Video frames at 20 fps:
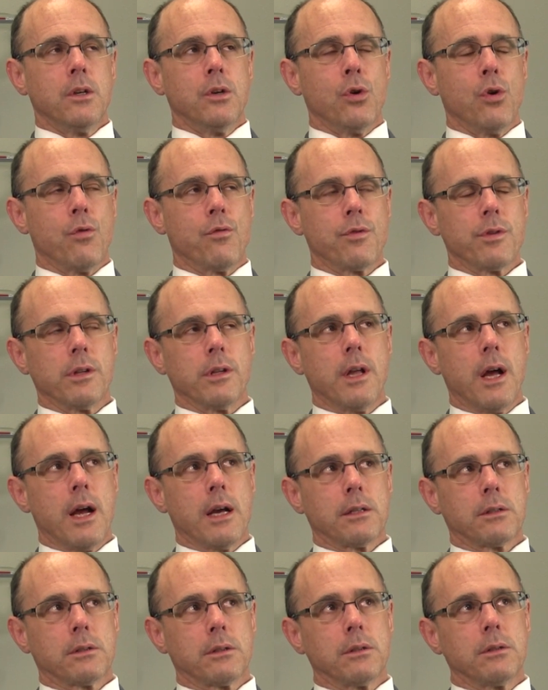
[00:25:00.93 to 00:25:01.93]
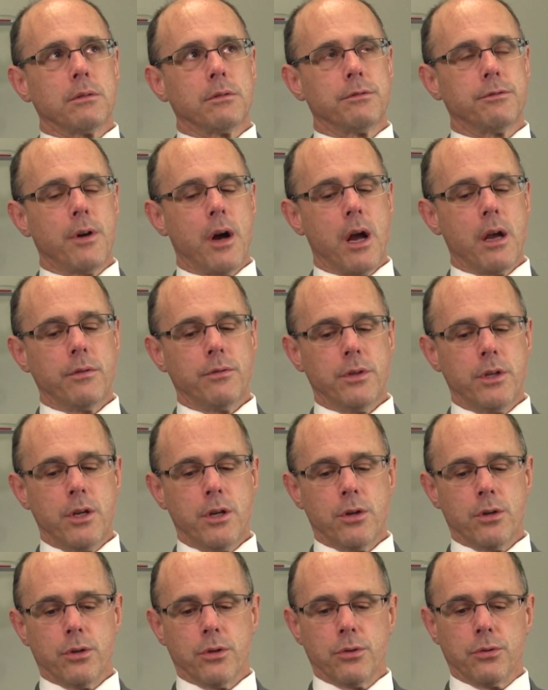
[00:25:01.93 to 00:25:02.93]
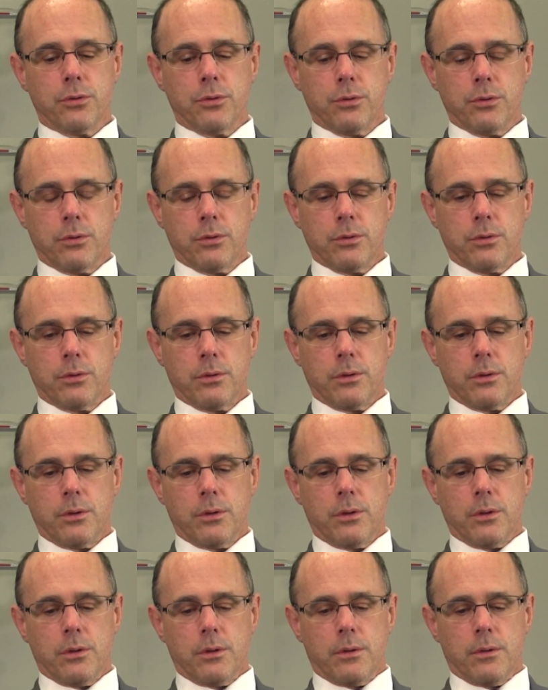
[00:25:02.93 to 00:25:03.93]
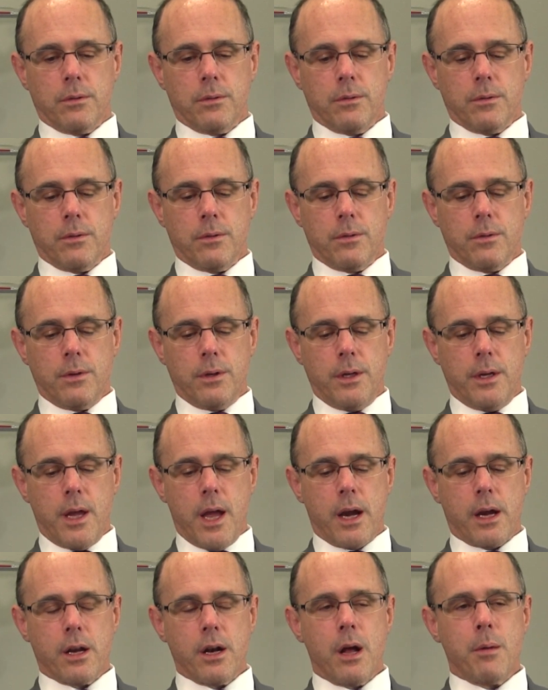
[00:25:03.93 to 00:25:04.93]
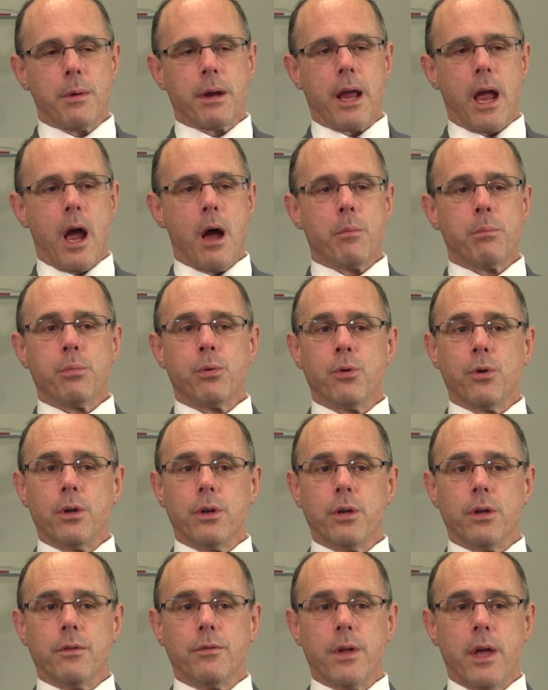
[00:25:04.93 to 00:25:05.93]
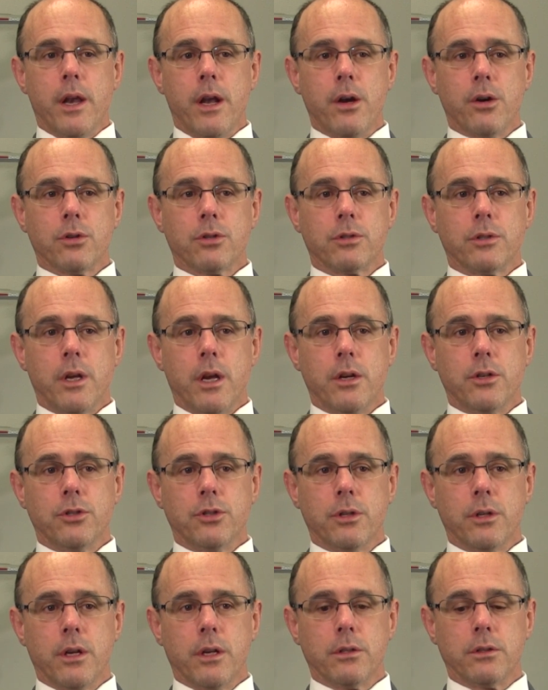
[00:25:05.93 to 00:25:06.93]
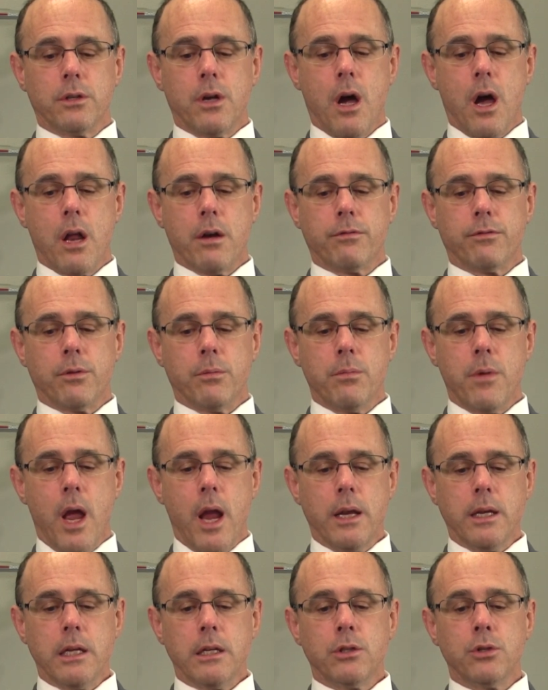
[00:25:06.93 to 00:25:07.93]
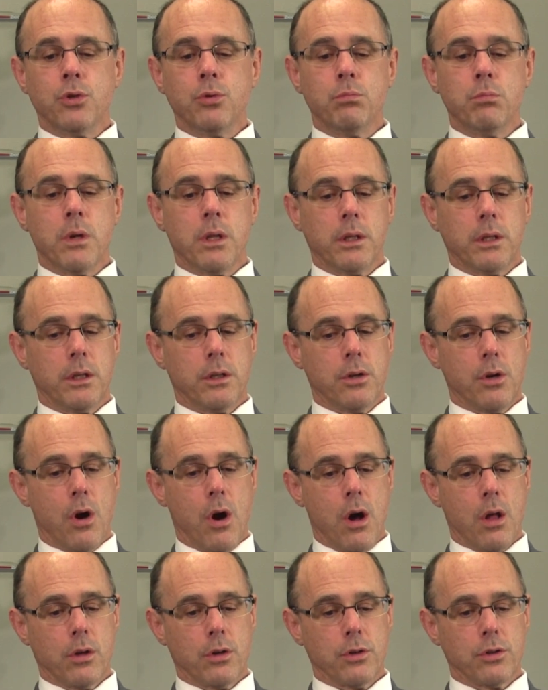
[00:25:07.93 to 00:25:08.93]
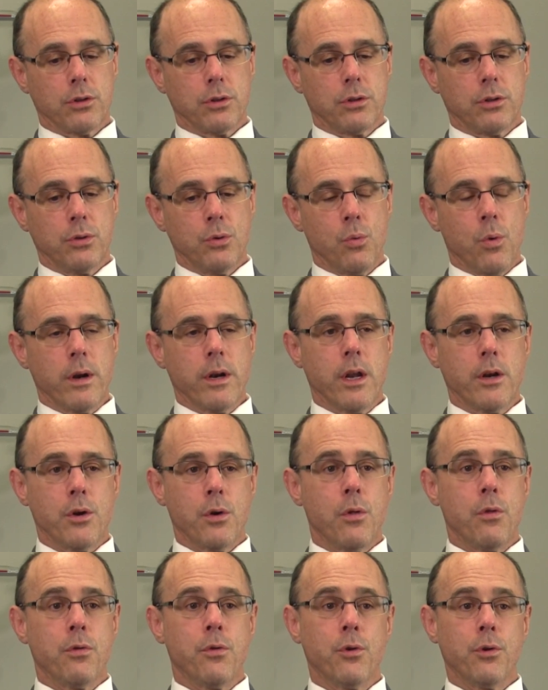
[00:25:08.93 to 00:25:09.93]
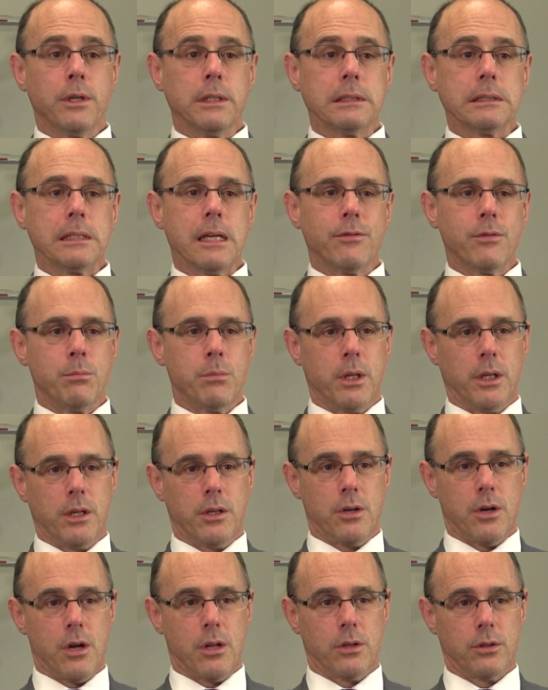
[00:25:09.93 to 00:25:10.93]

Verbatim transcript: Over the last five years, the economic output of that air station has gone from $92 million to $137 million.